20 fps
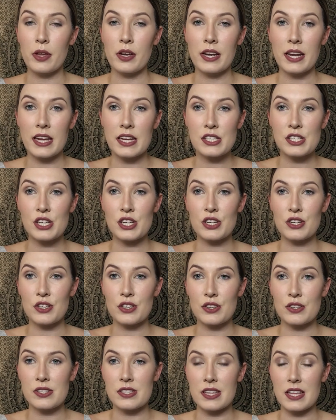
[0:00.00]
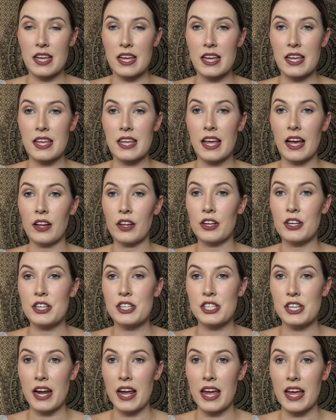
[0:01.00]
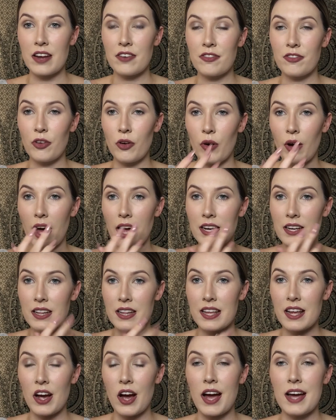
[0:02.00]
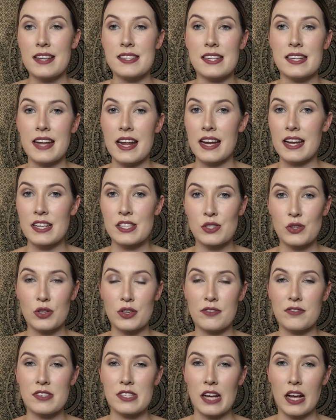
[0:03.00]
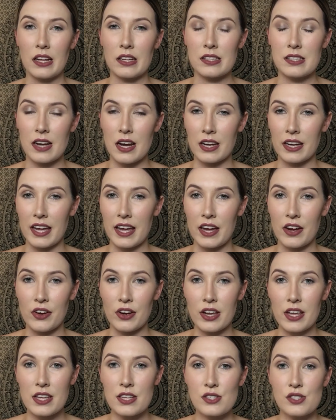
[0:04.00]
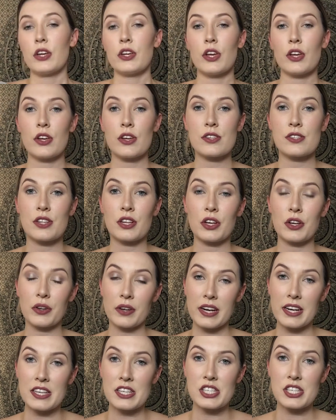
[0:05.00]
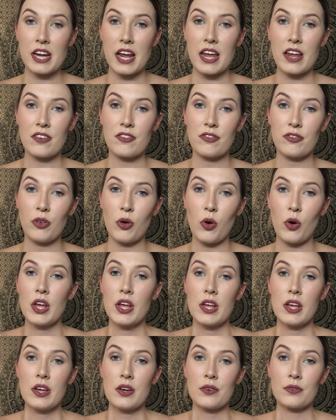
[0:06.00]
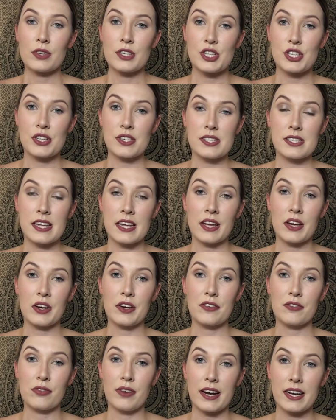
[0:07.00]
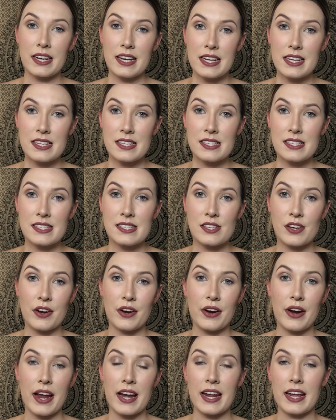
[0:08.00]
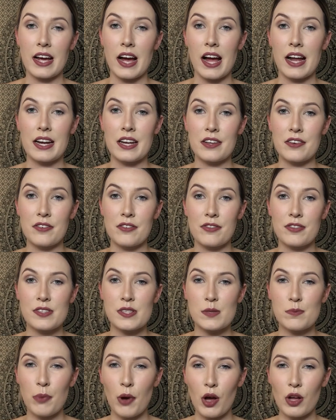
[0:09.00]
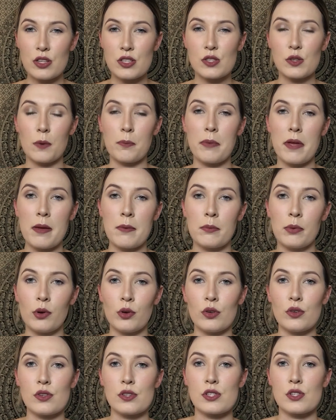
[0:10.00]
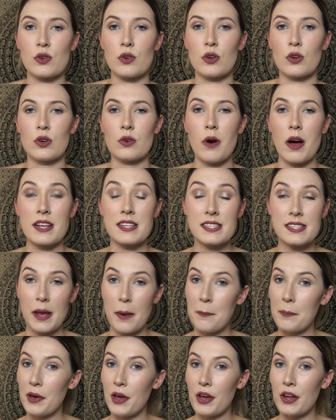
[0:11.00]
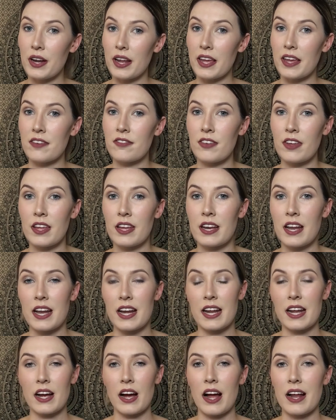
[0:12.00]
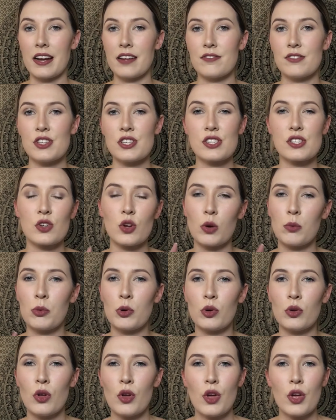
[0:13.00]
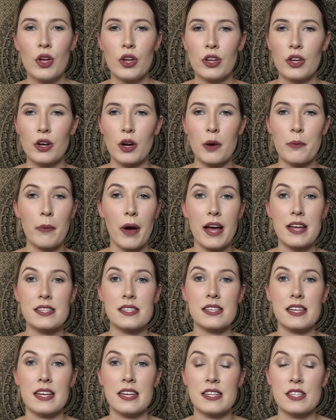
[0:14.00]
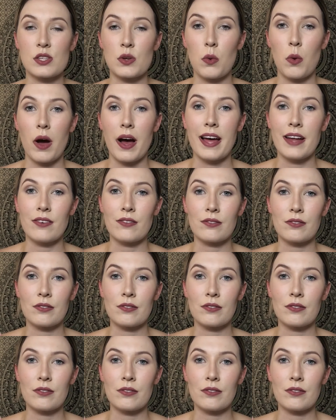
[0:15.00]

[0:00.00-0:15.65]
you need to use the yellow shade for under the eyes and any sort of dull dark areas. You use the green shade for reducing of redness, so any kind of spots or pimples or a sunburn, even any kind of just normal, you know, my skin is quite